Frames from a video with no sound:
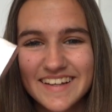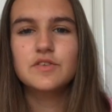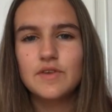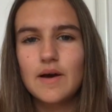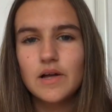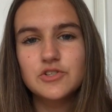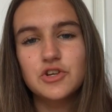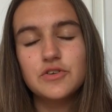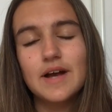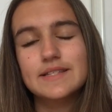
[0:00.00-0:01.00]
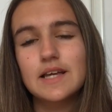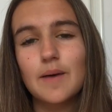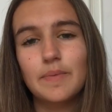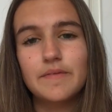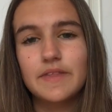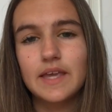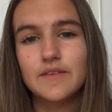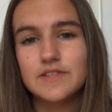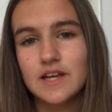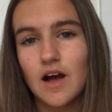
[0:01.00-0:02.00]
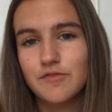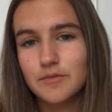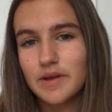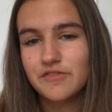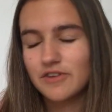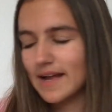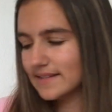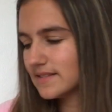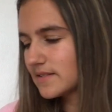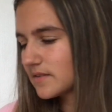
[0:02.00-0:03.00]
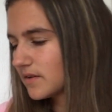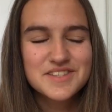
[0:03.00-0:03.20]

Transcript: So now I'll show you guys a couple of the gifts I got for my friends.